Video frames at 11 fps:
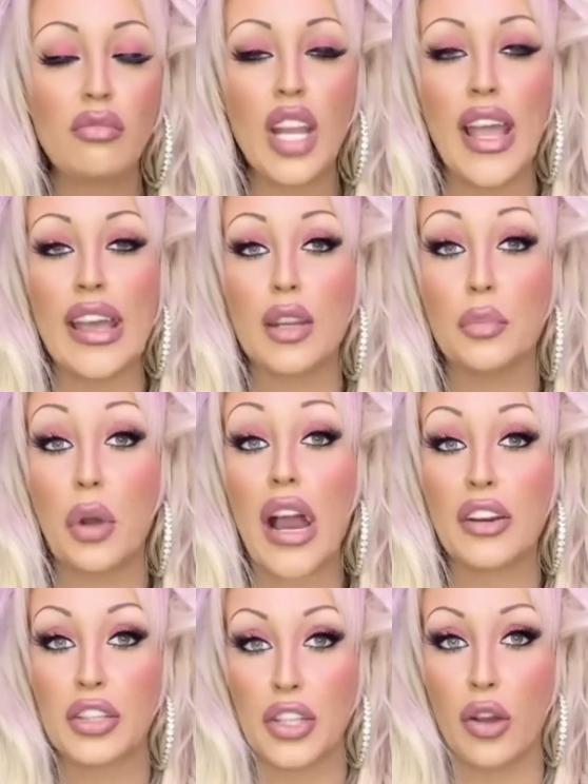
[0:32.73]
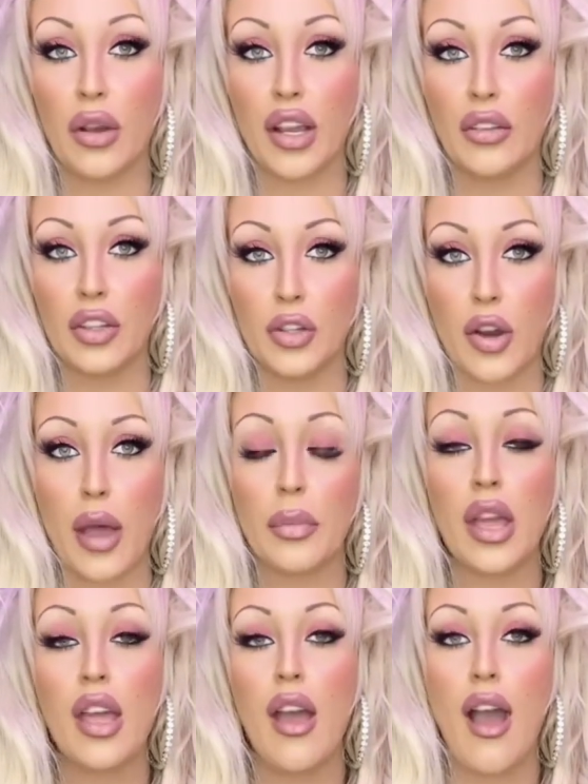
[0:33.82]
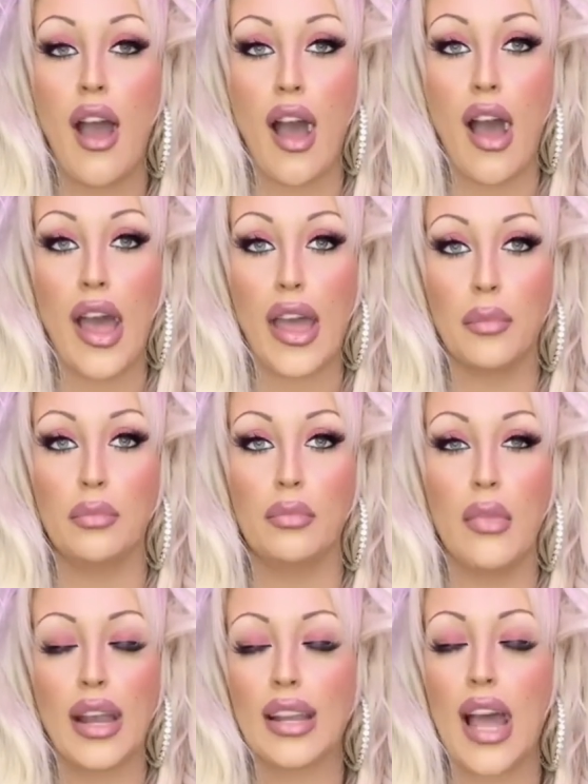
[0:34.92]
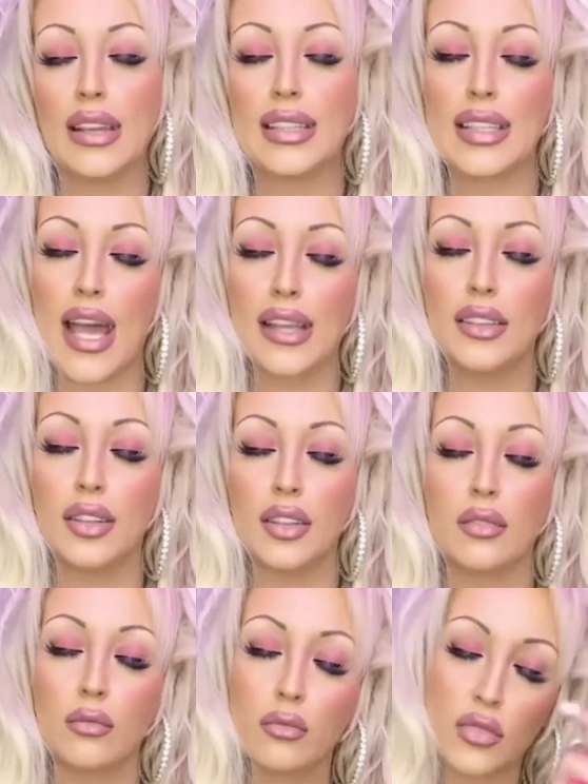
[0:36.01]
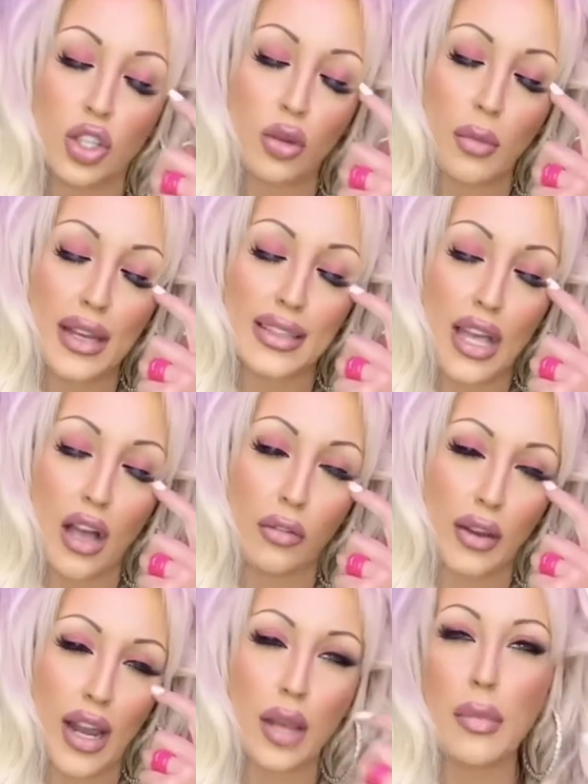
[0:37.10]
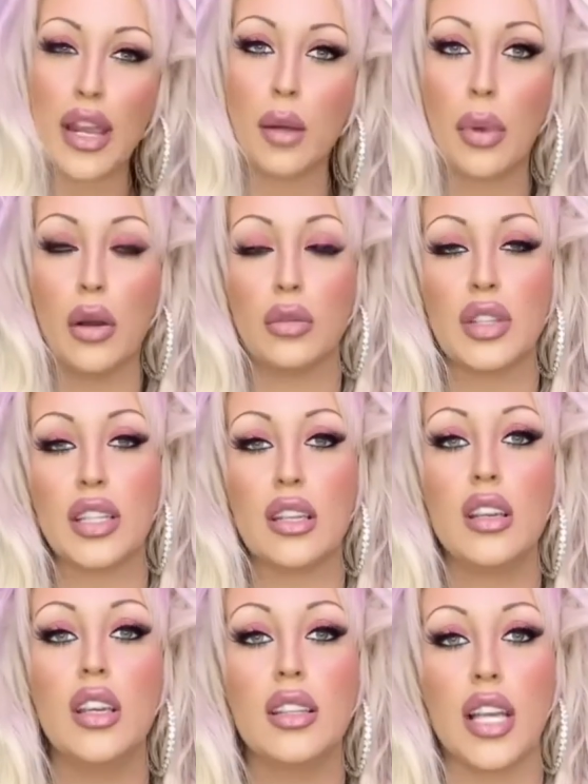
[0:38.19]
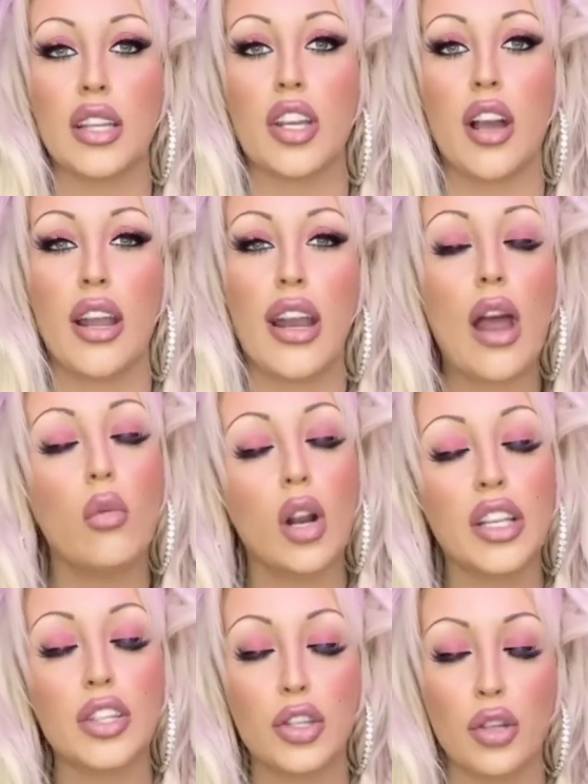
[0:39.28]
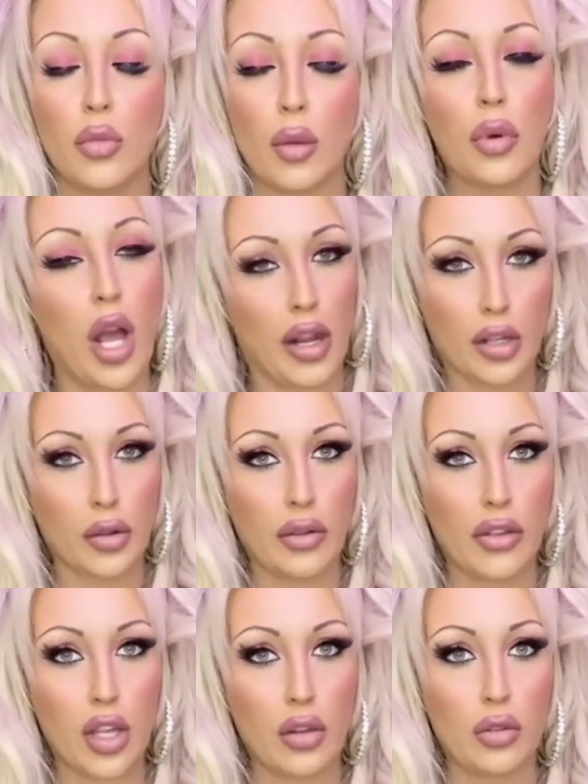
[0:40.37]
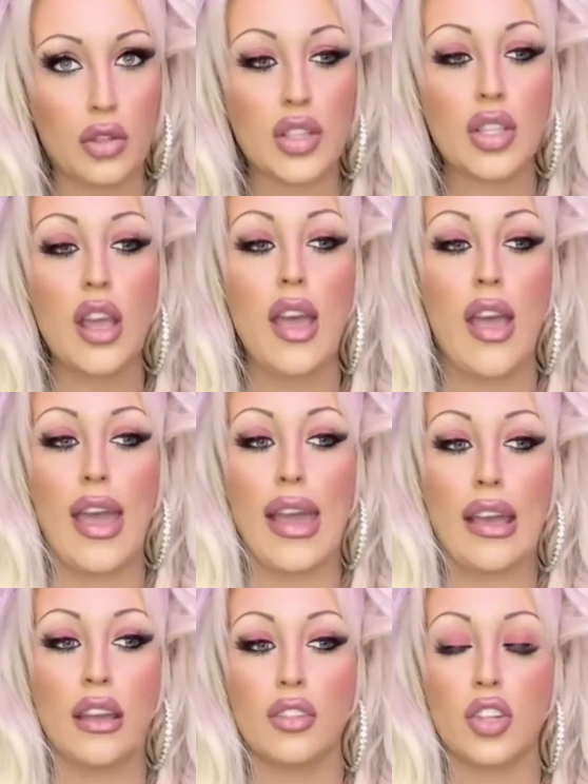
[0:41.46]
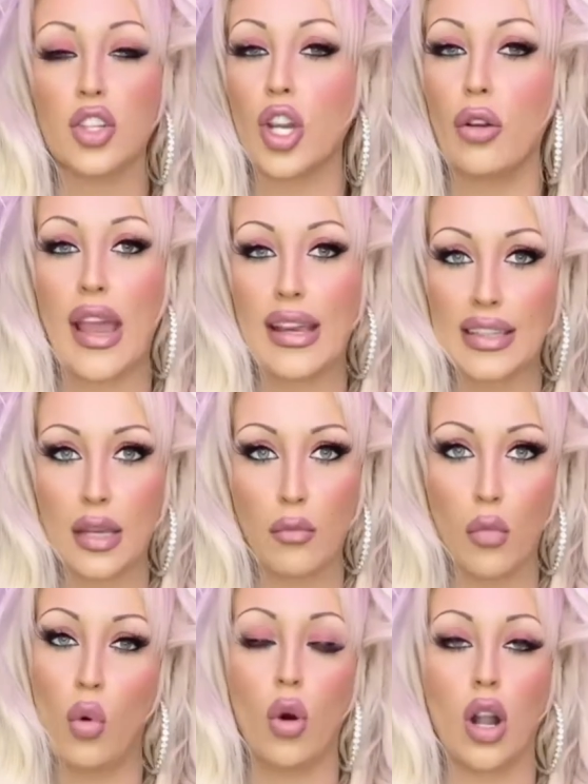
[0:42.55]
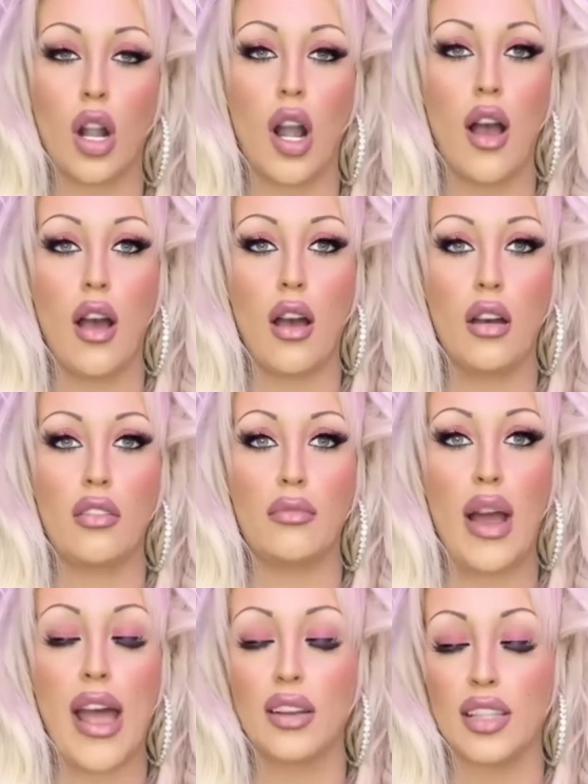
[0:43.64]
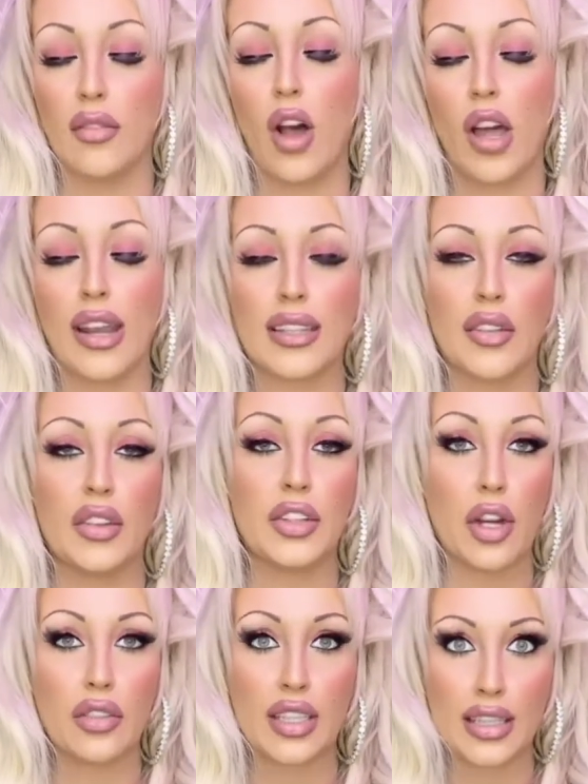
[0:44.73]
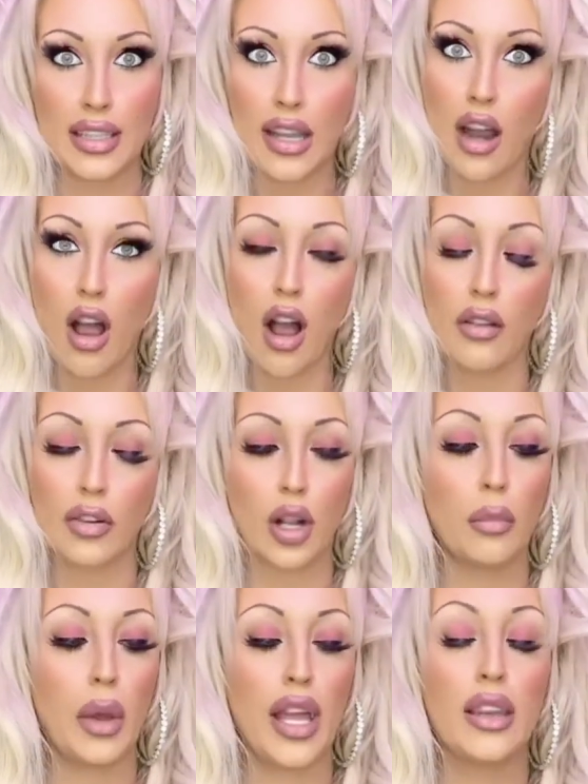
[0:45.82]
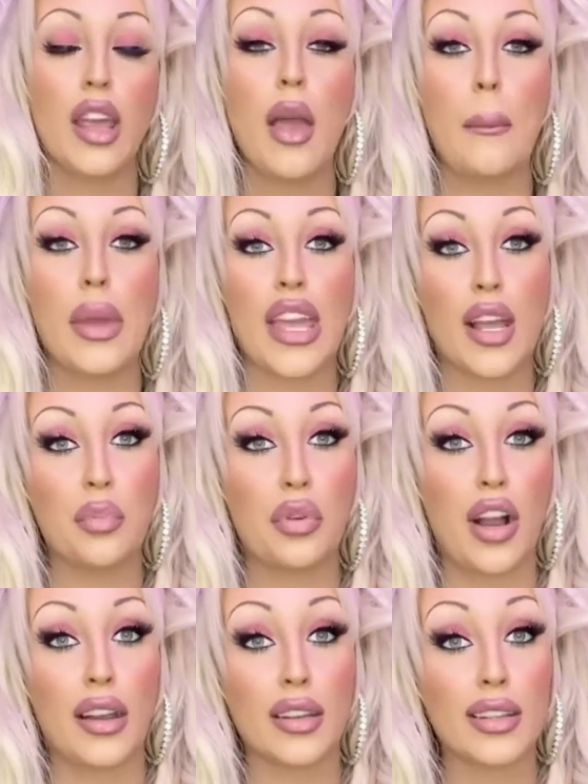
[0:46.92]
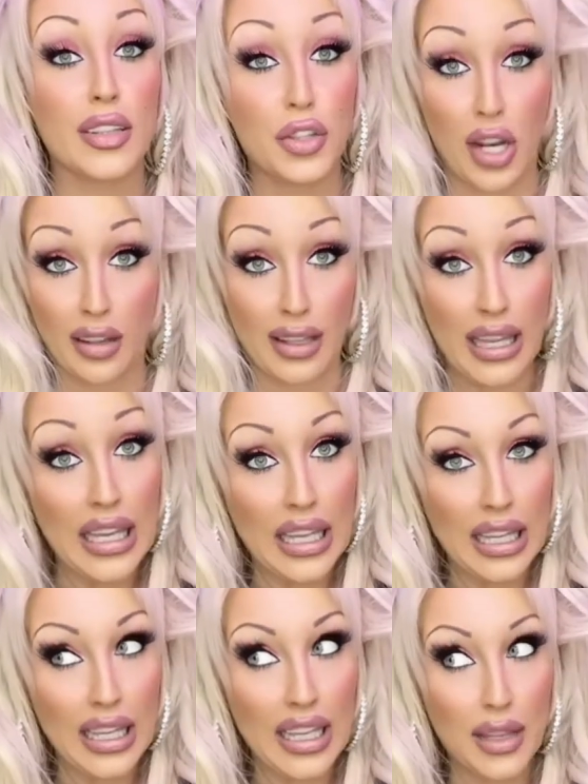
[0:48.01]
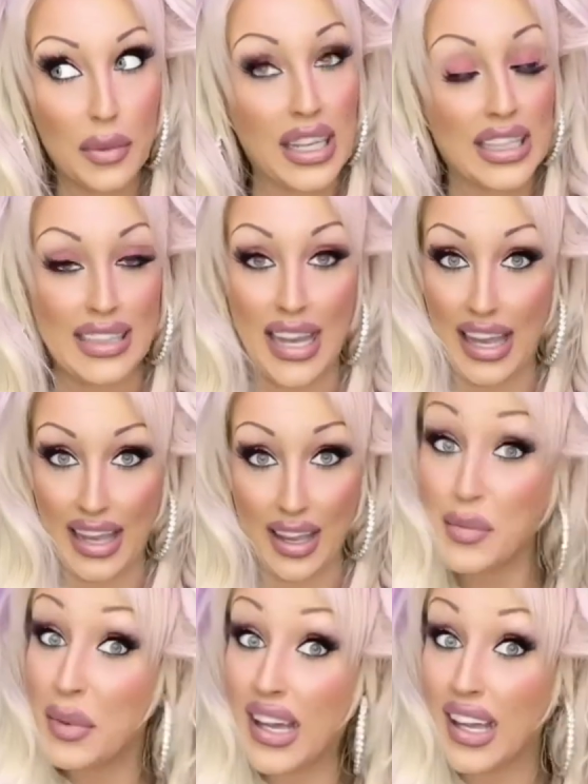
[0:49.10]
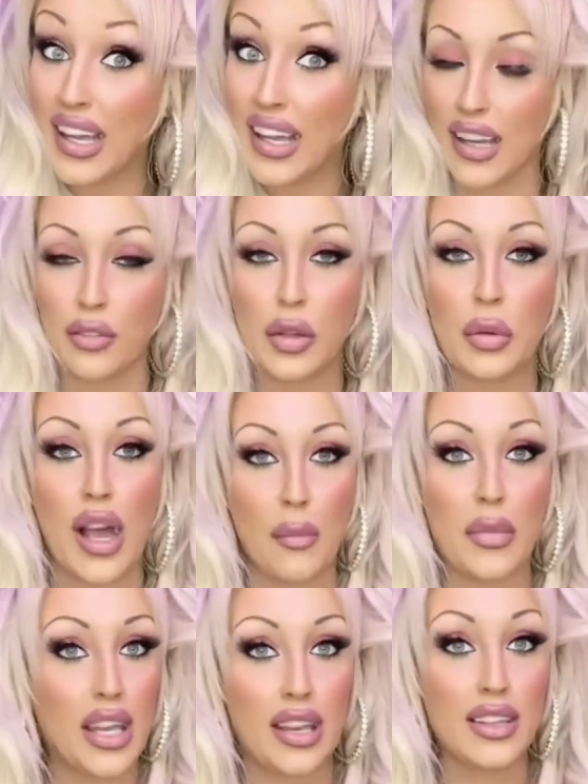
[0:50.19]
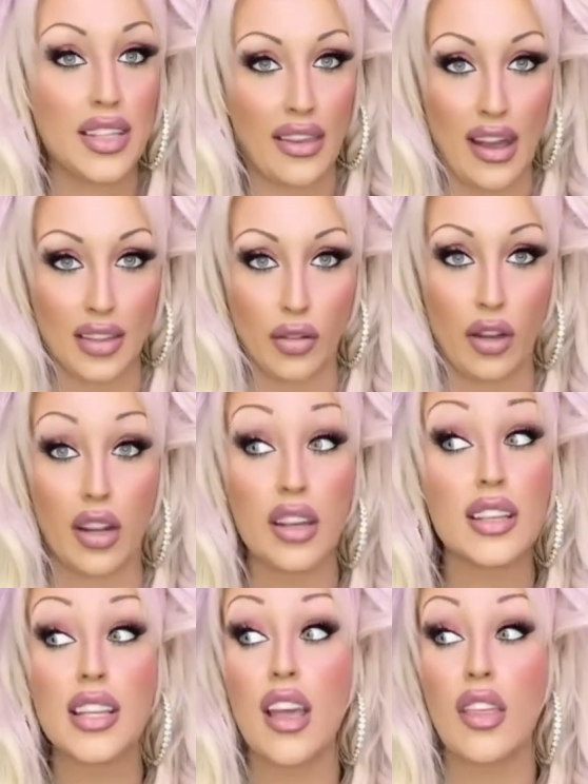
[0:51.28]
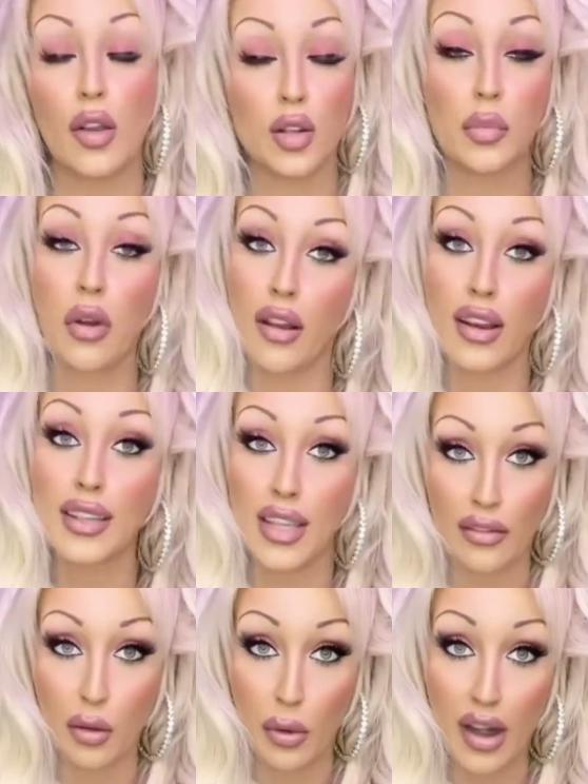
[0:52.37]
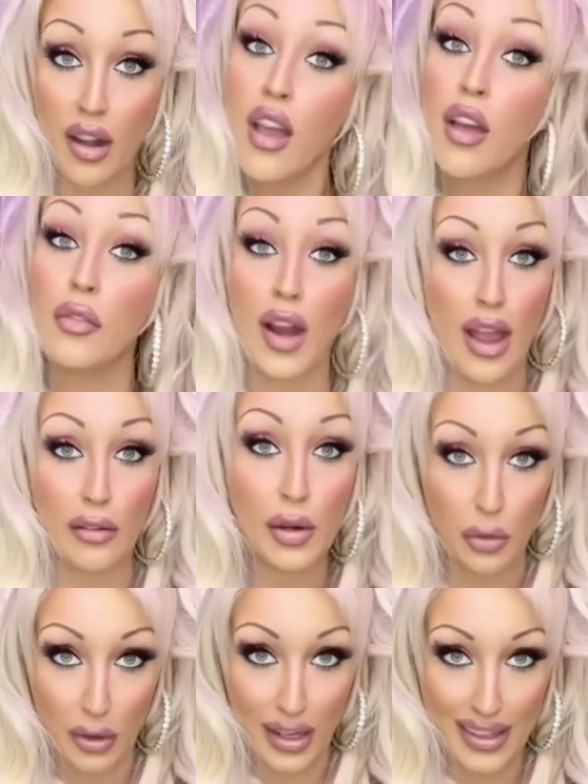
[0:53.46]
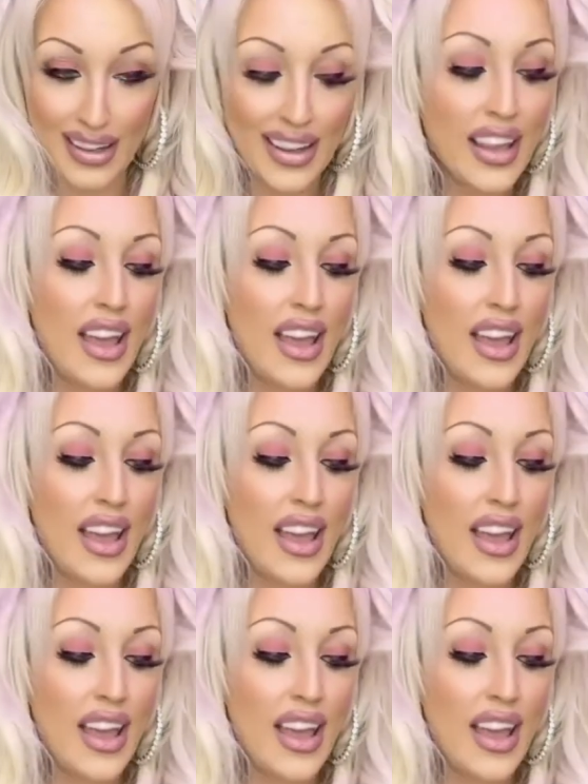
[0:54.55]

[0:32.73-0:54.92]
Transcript: And prior to going on the trip, I had kind of said to myself, and I had made a post touching on it, I wanted to do more product reviews and just showcasing more of my House of Onyx and the services that I offer. But being a product junkie, because I am, and if you come into the House of Onyx, there's products everywhere for everyone.